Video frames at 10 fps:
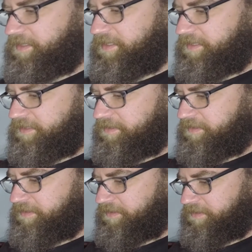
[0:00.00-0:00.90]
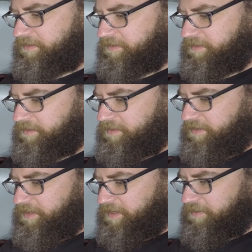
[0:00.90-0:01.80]
is
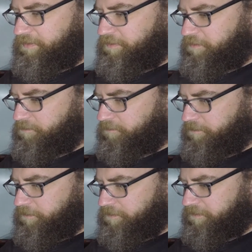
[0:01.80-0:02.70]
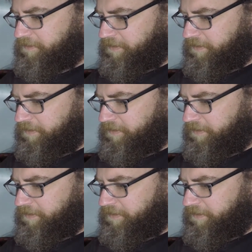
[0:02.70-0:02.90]
a thermal fuse.